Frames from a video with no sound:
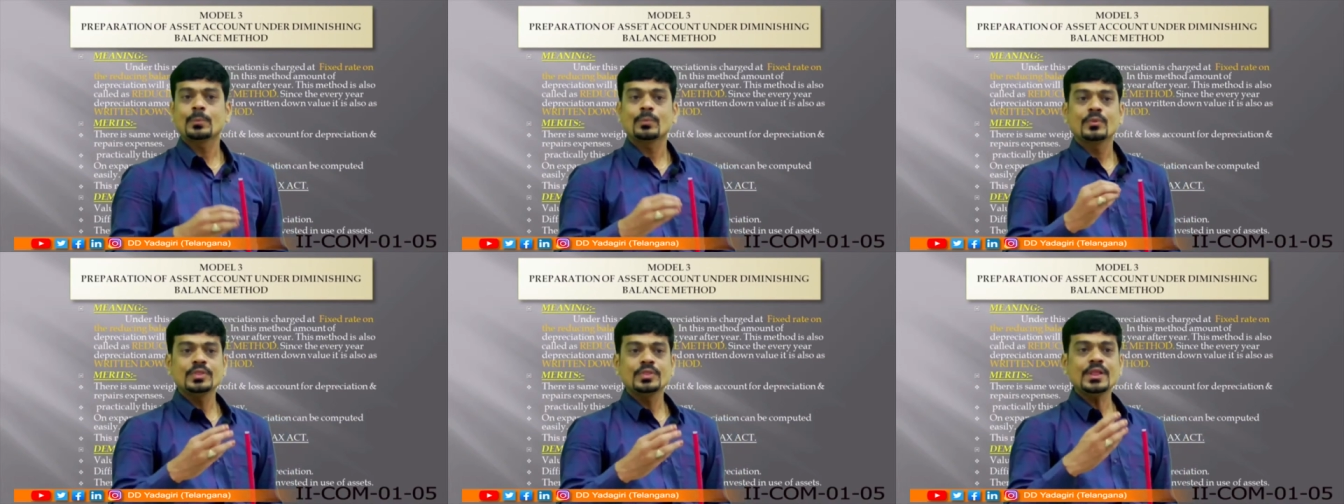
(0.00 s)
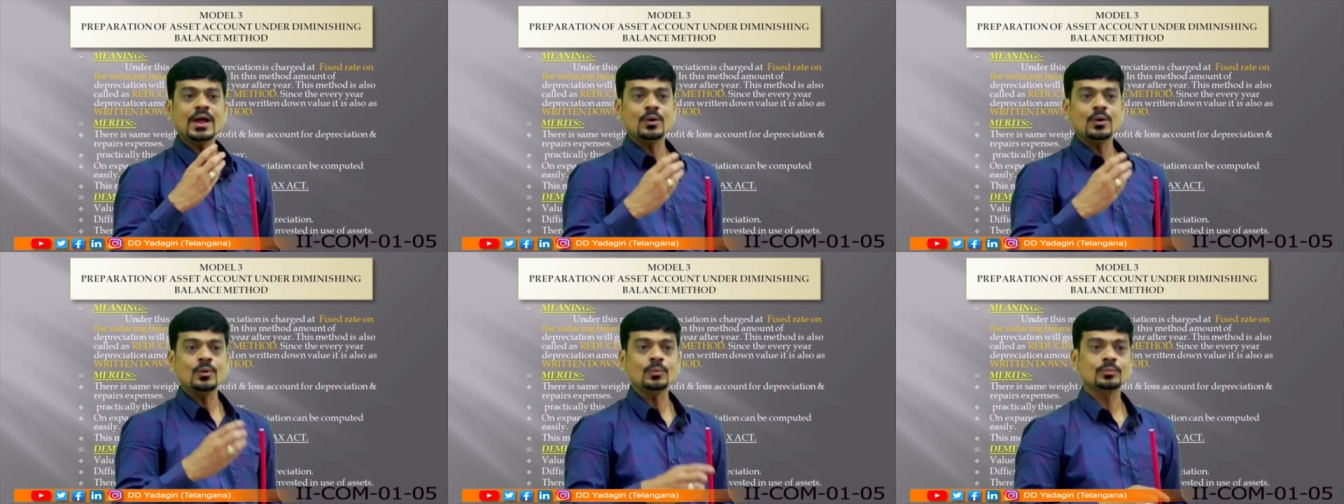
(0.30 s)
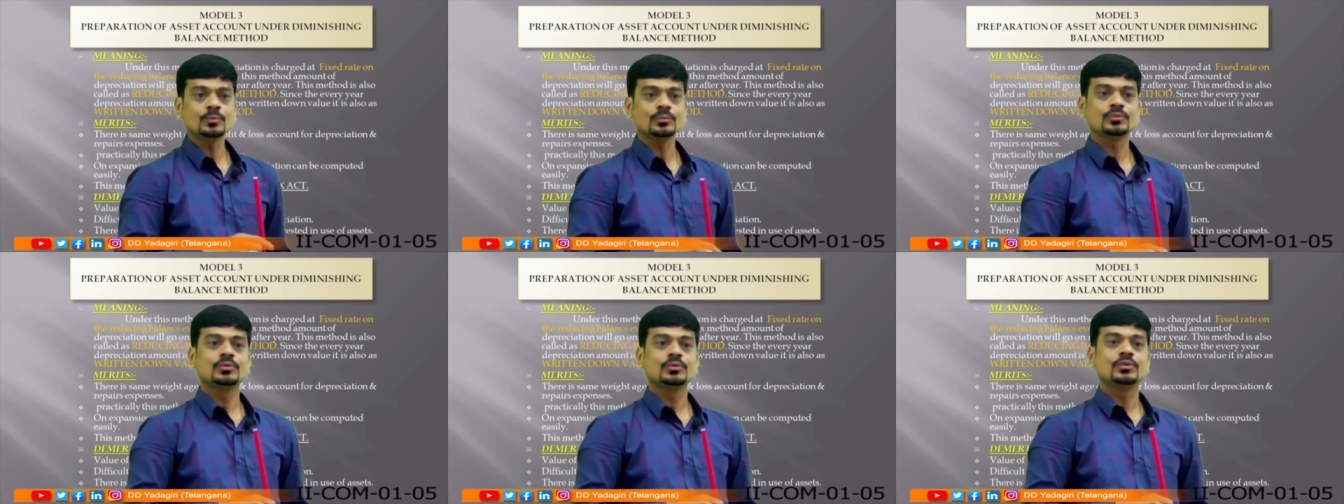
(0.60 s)
Now
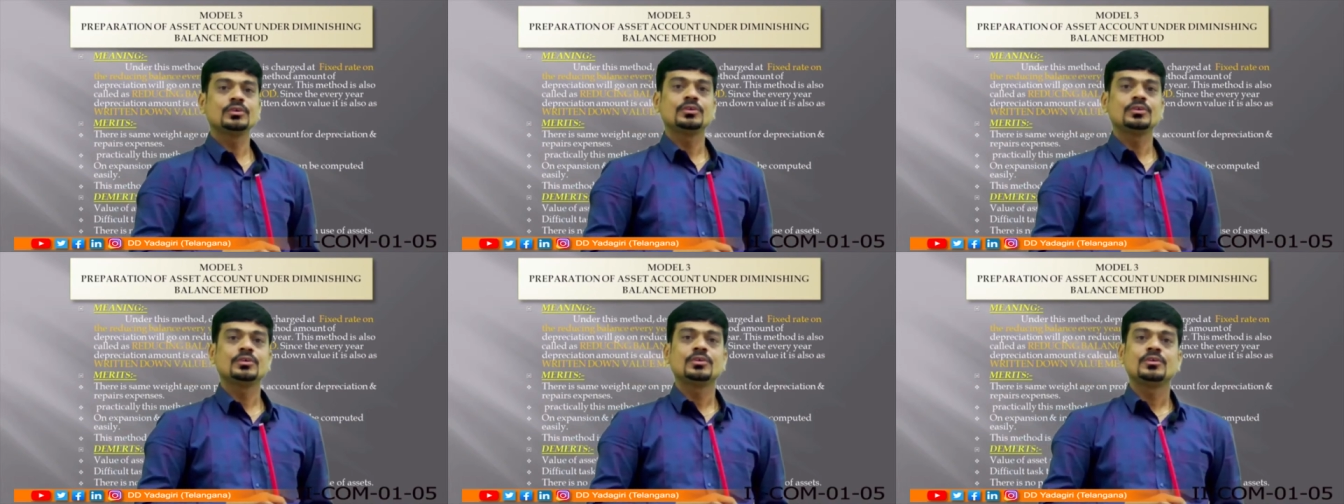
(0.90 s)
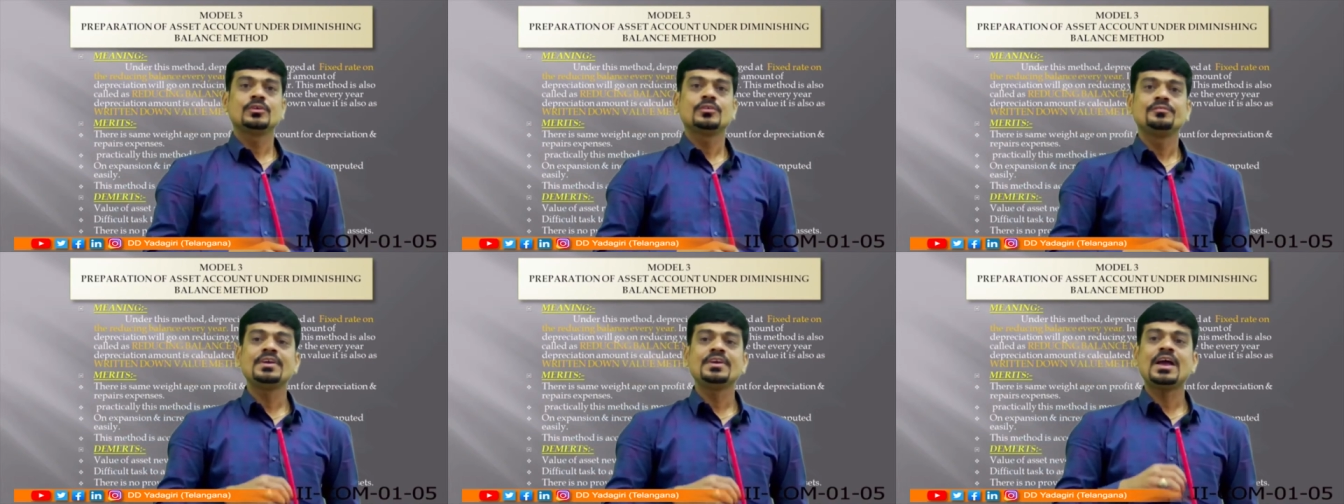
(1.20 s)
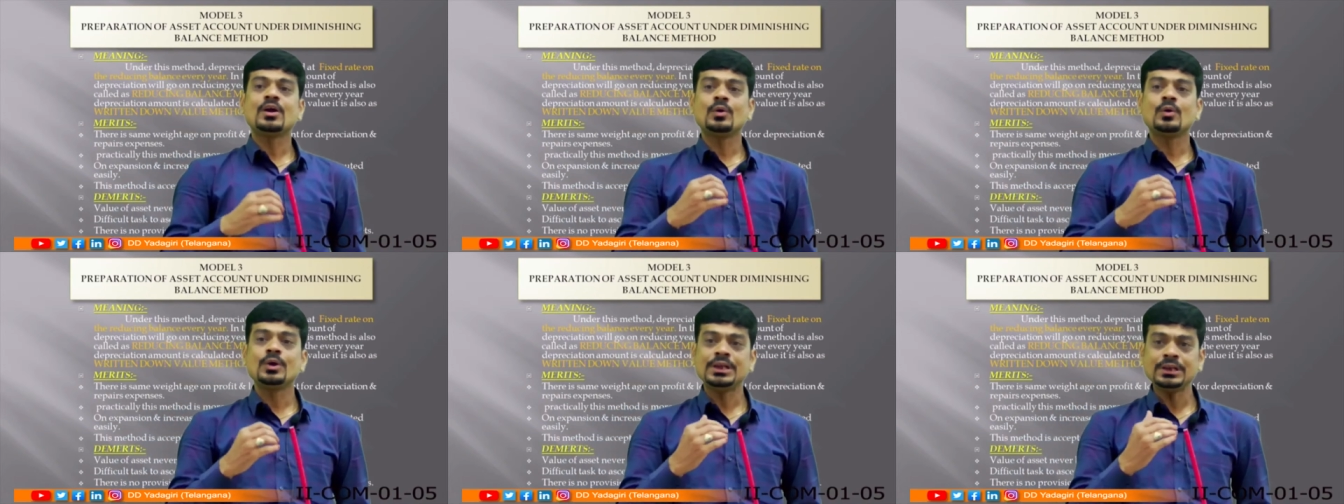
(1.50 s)
we are
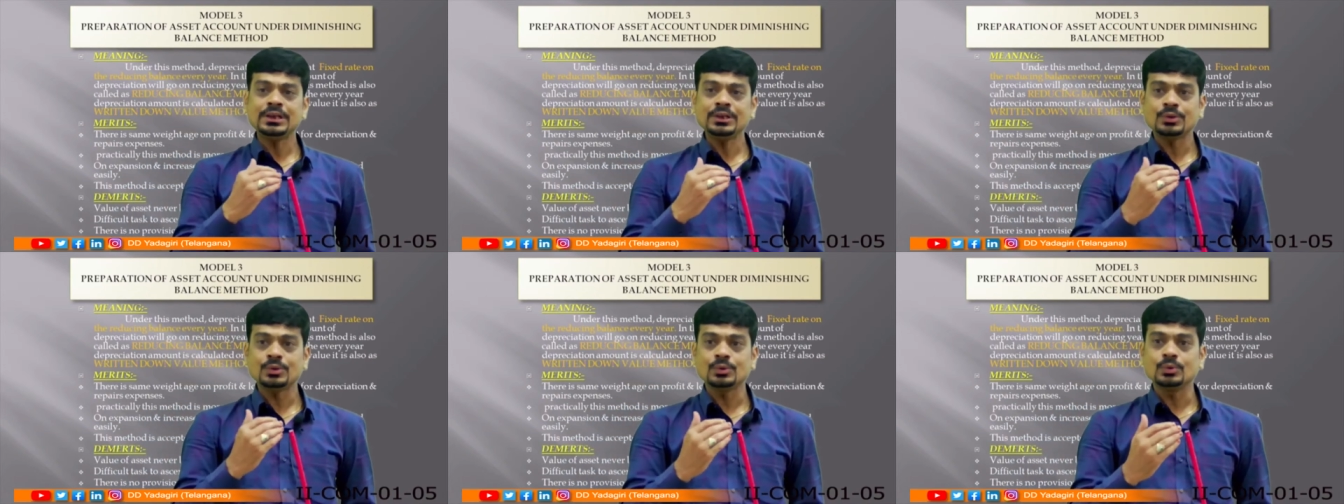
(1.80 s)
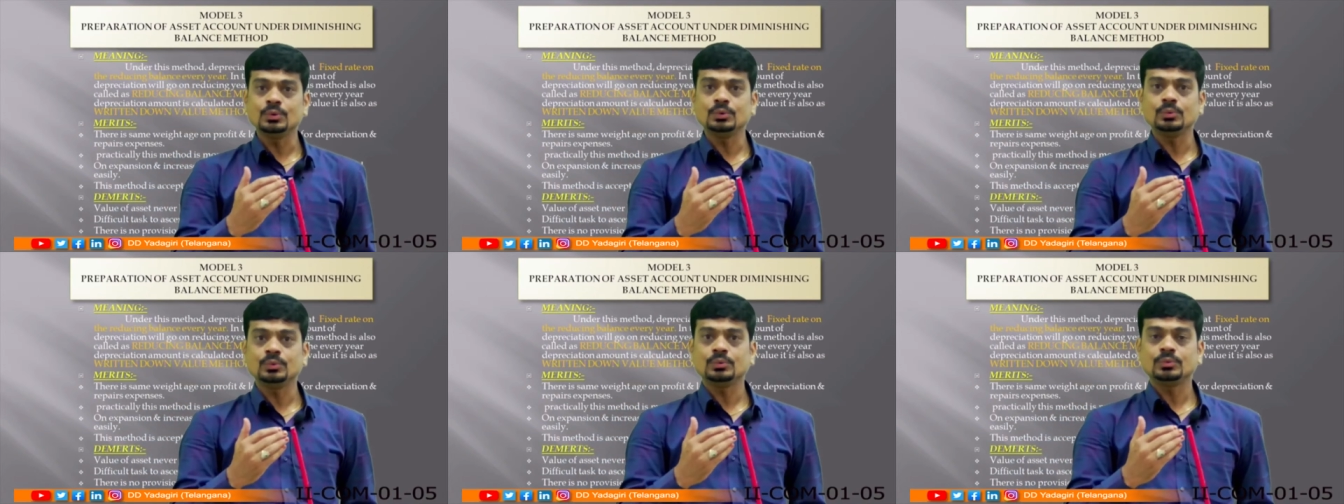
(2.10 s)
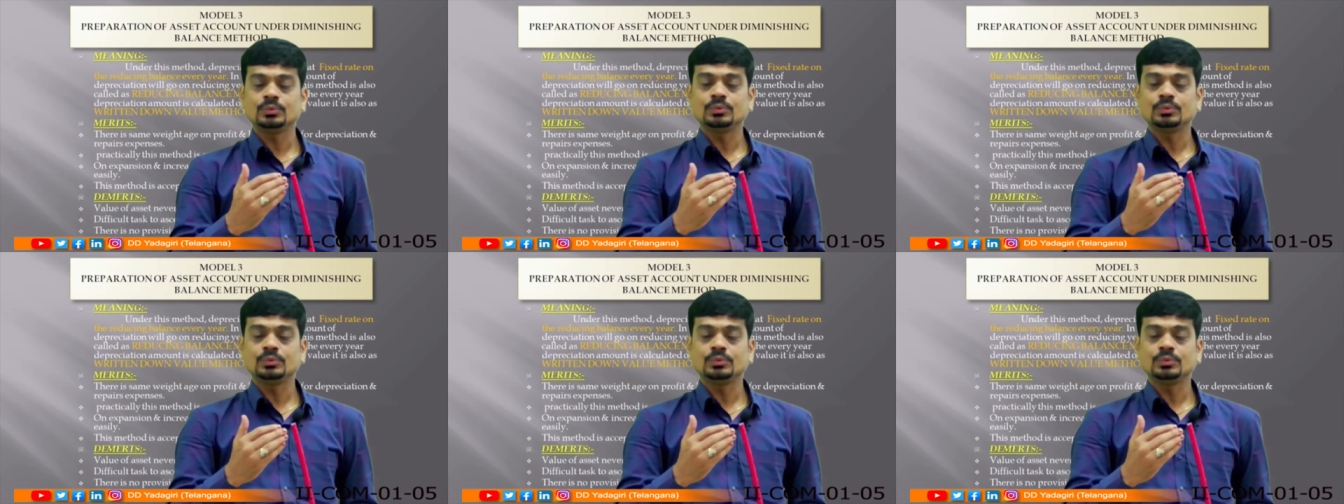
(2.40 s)
going to